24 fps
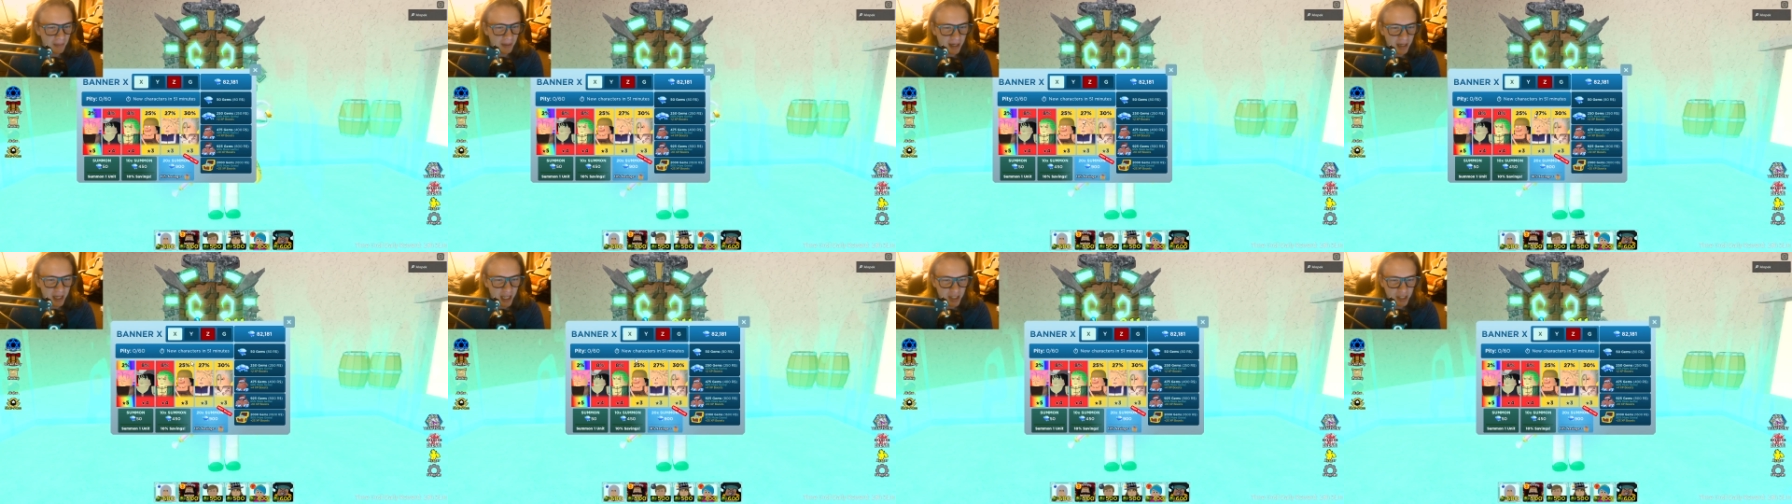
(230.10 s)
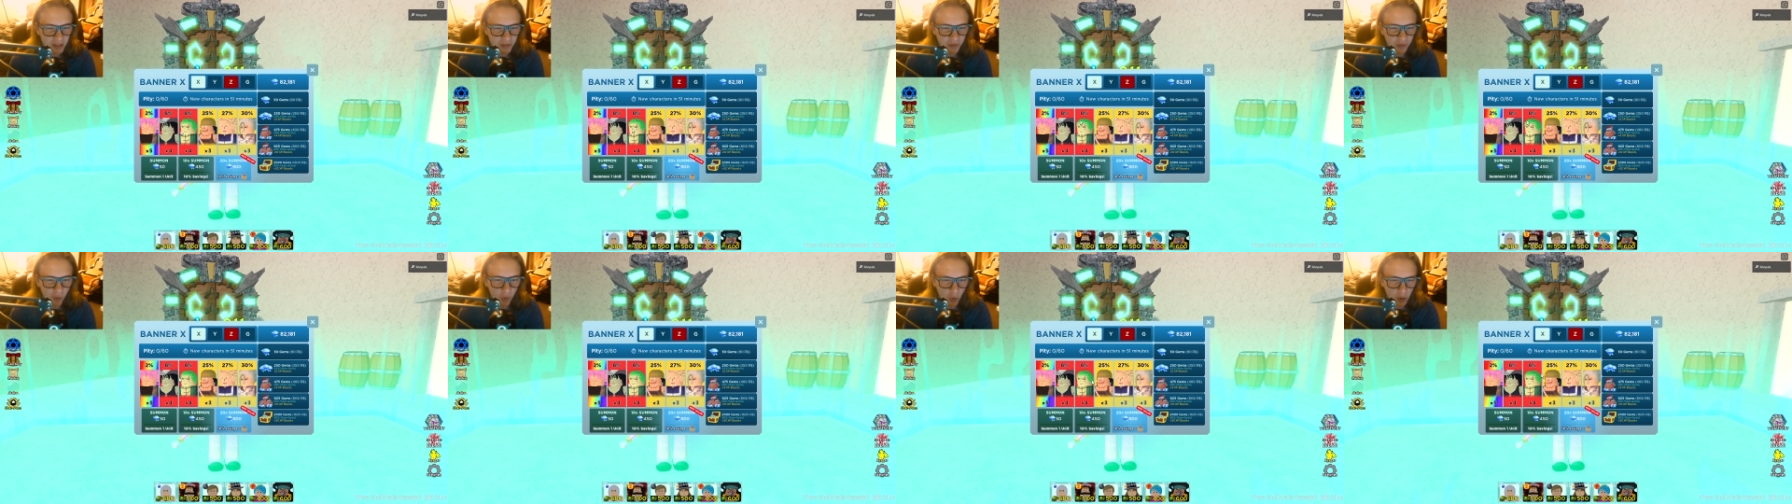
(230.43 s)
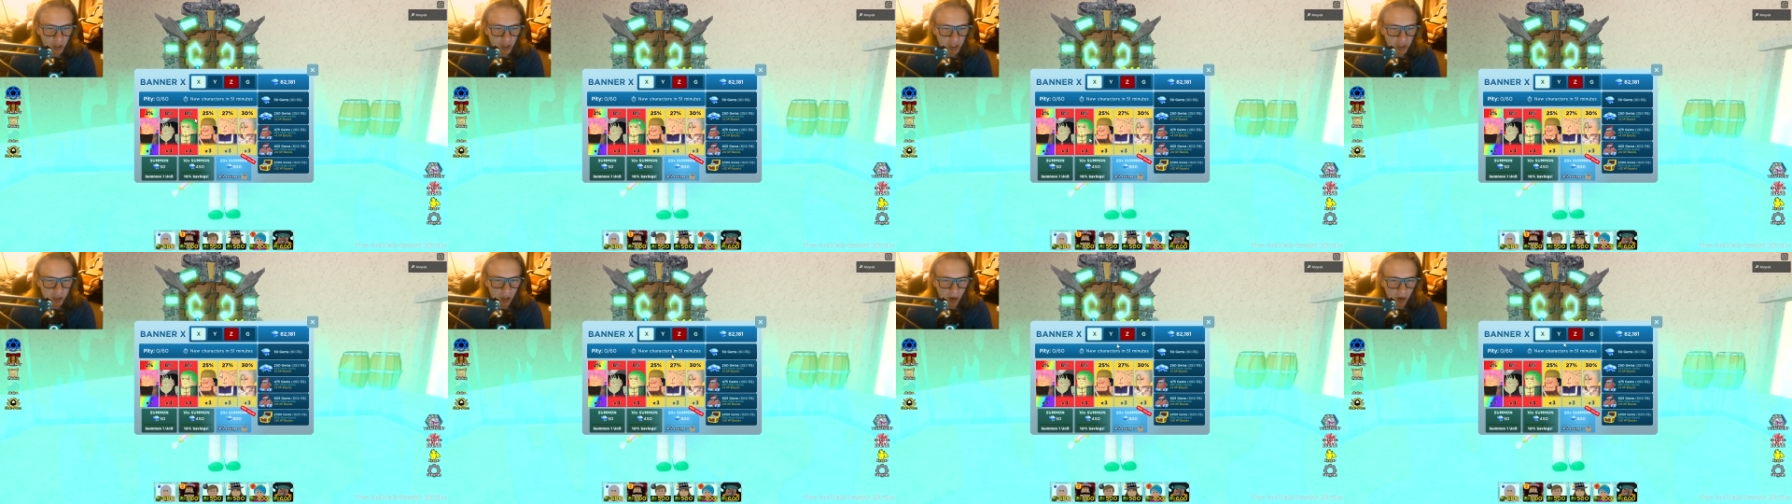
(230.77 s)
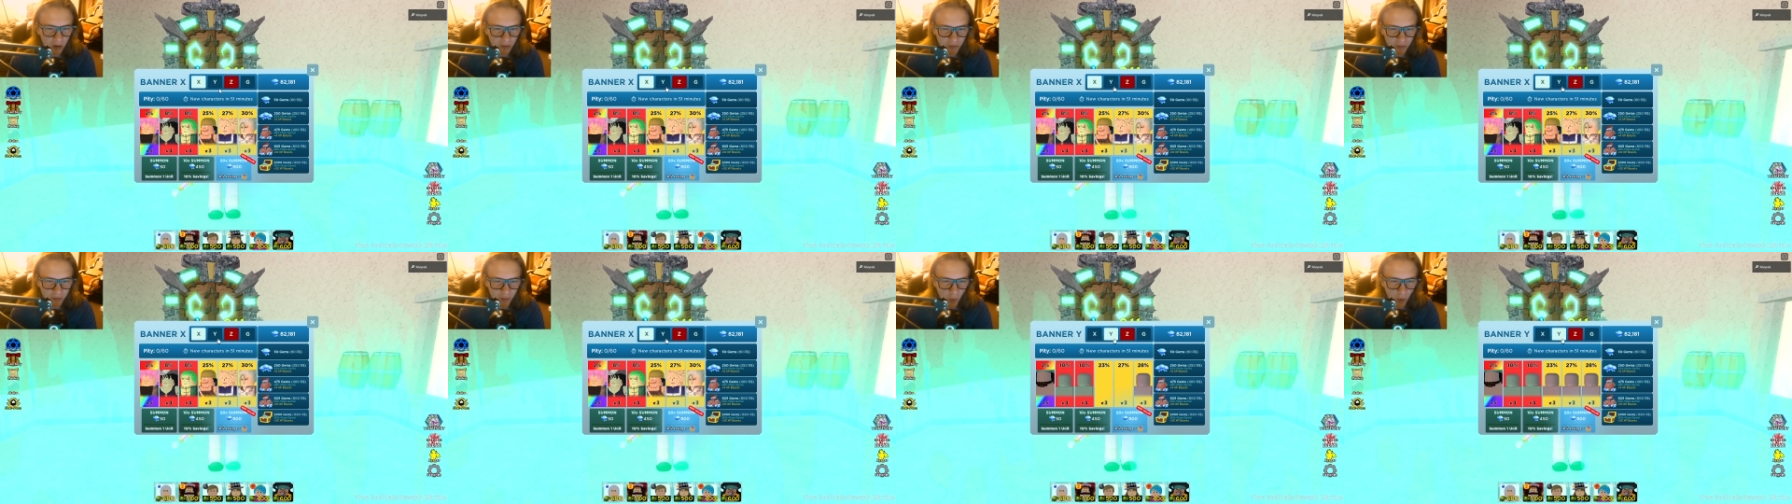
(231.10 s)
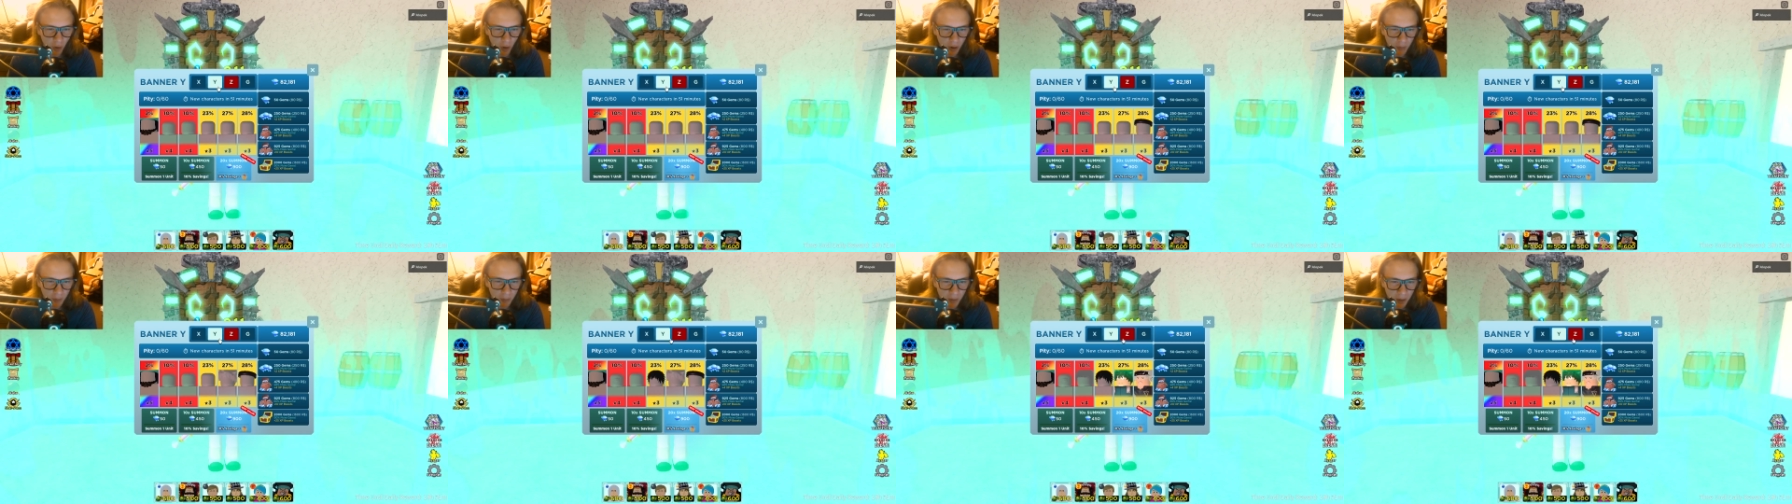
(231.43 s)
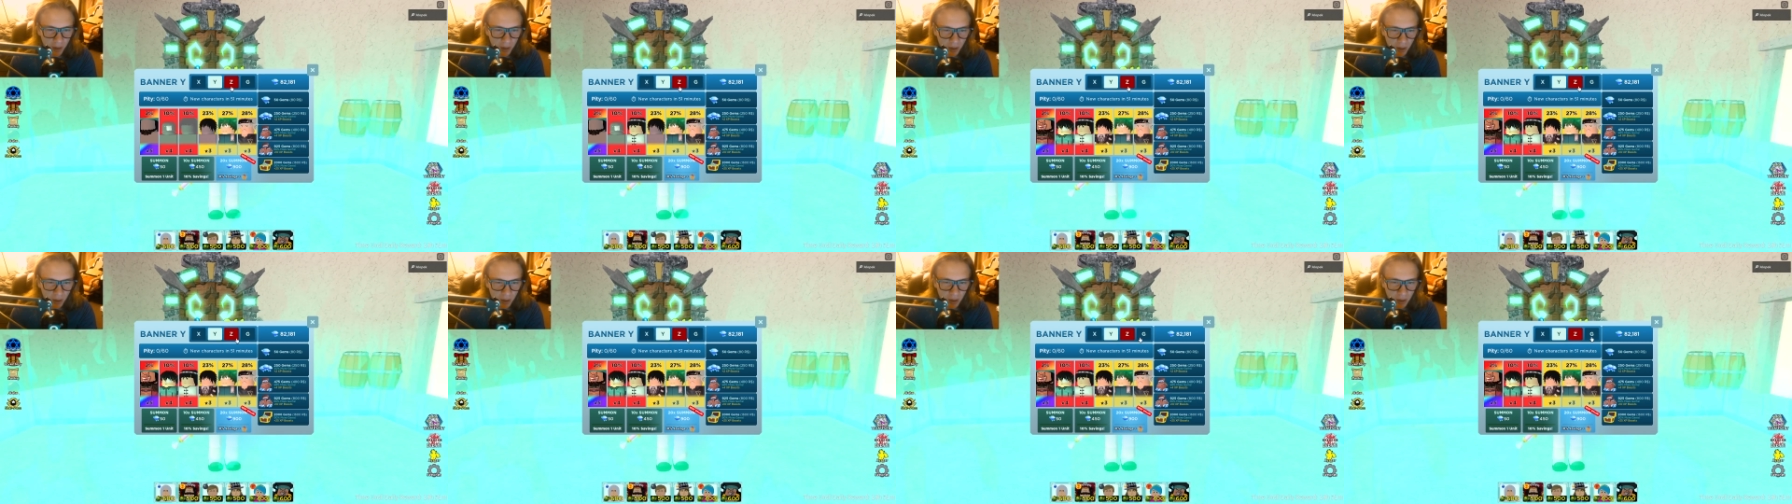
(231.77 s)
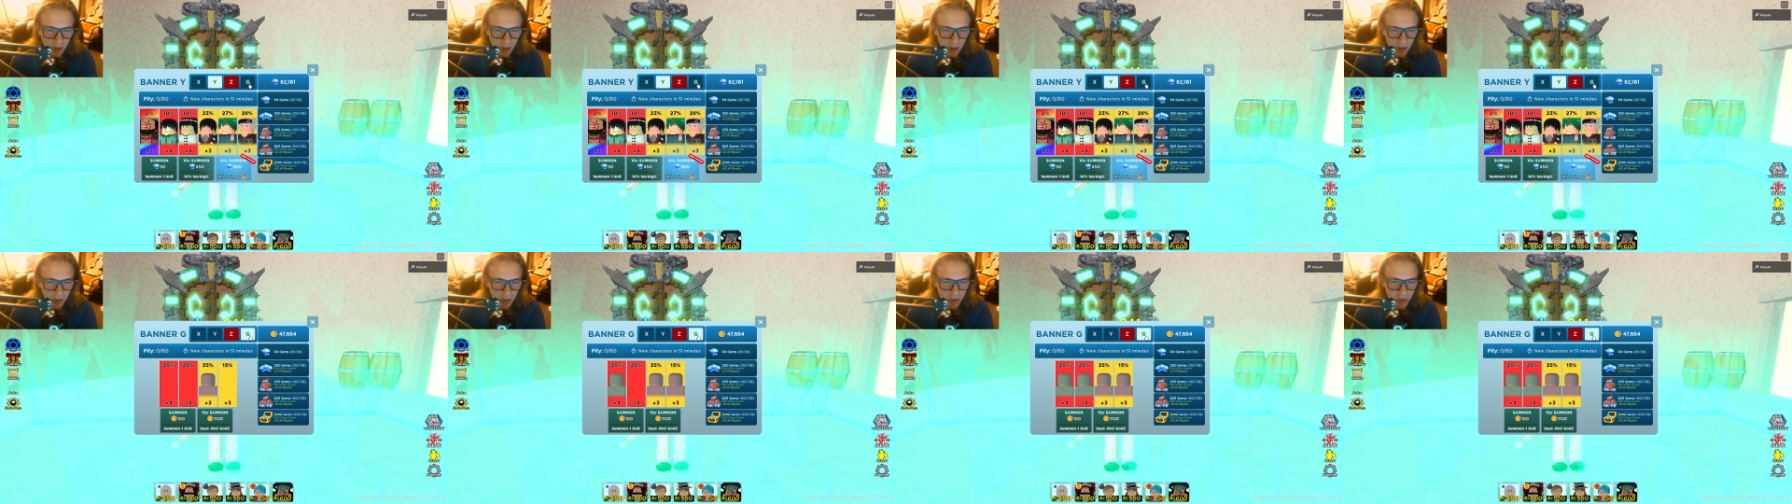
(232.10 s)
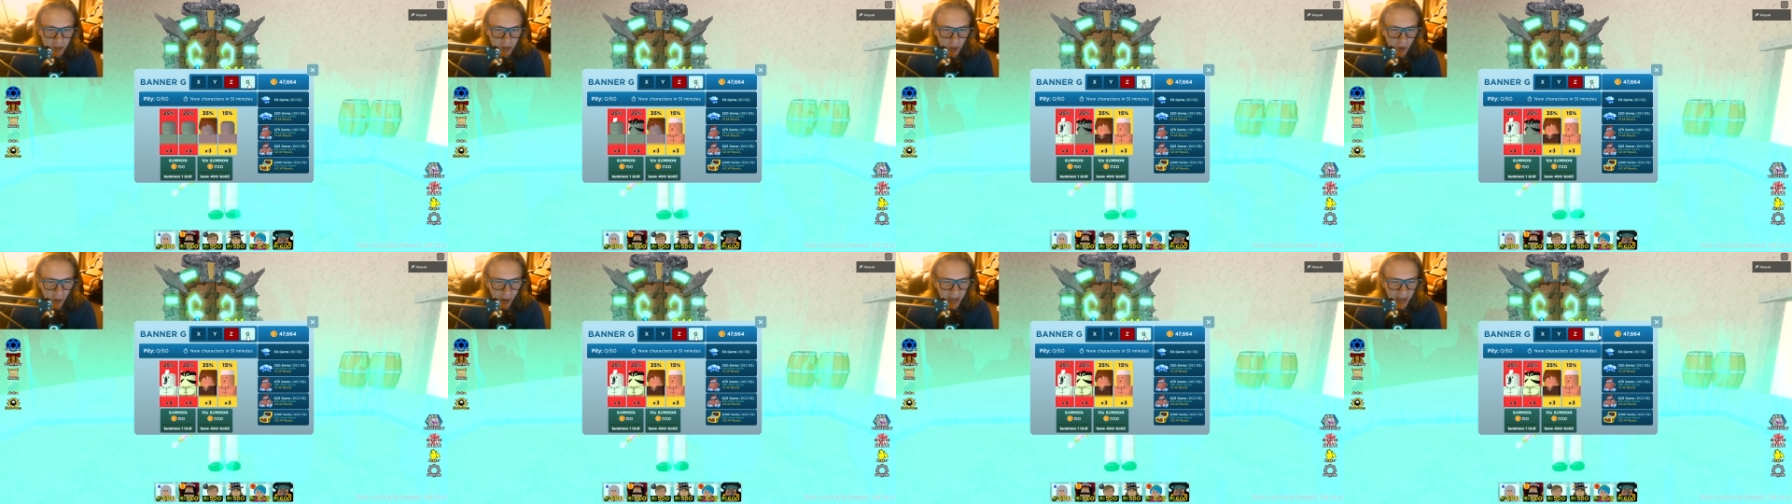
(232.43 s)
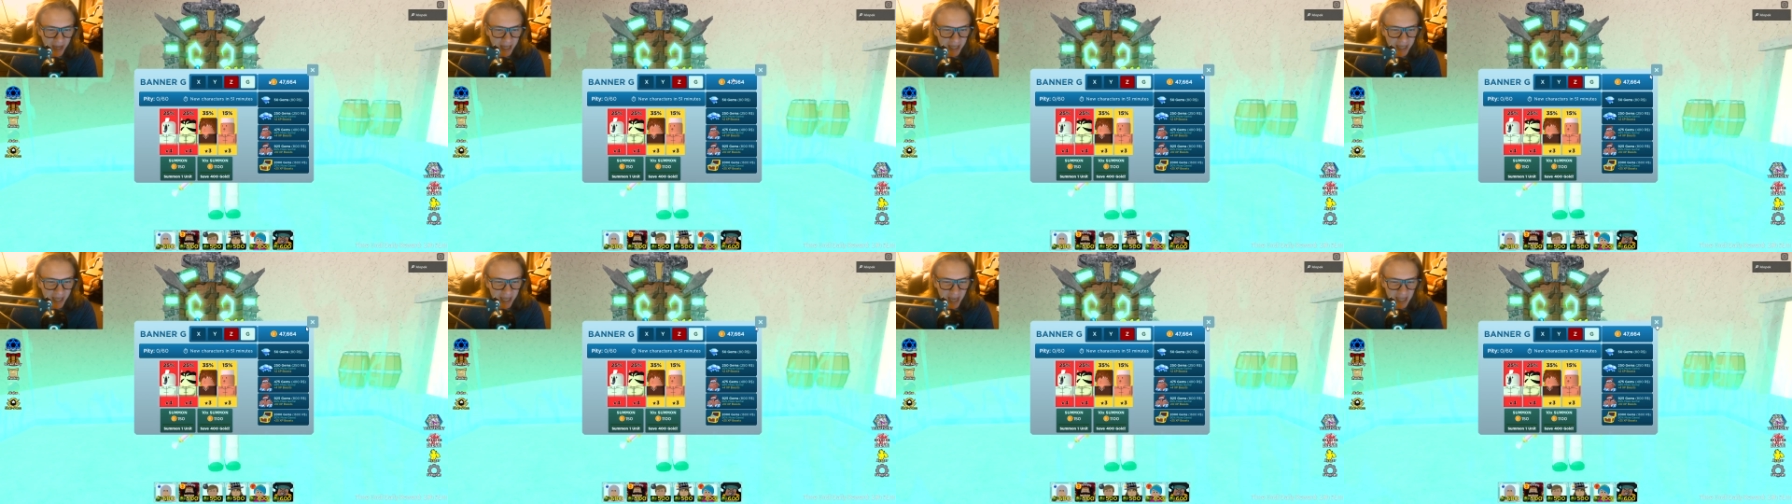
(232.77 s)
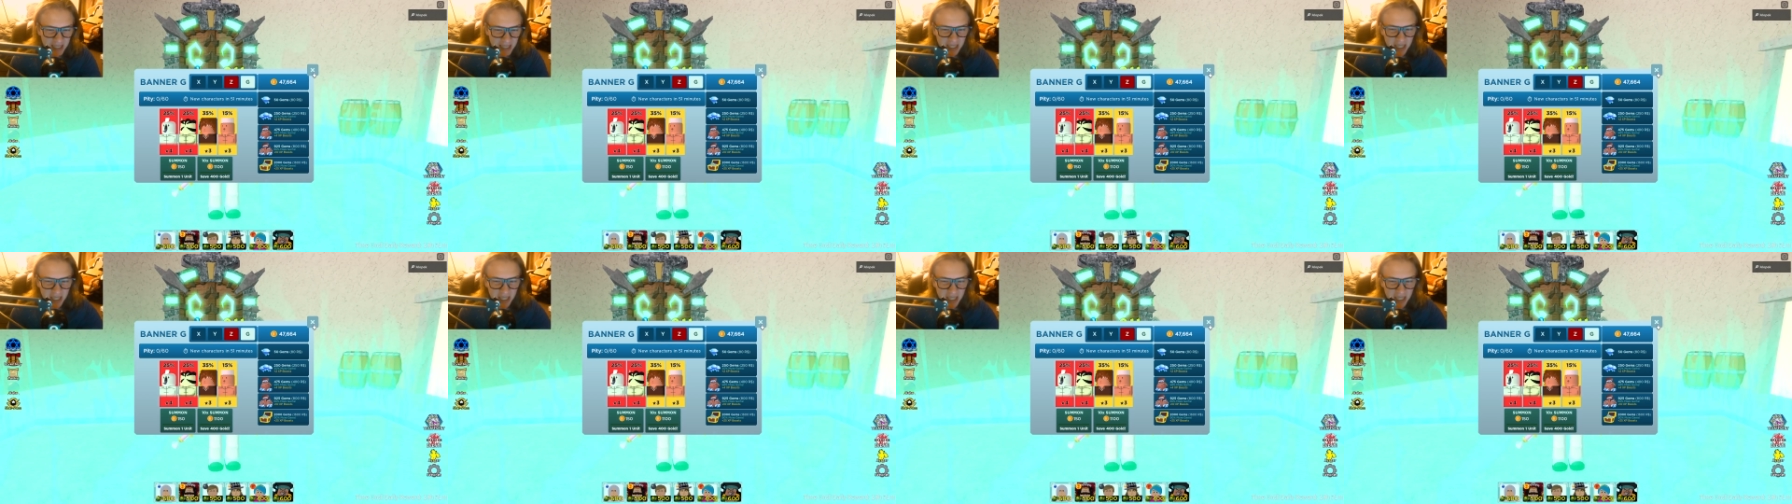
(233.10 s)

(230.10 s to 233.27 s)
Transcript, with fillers: in his four-star form. So I guess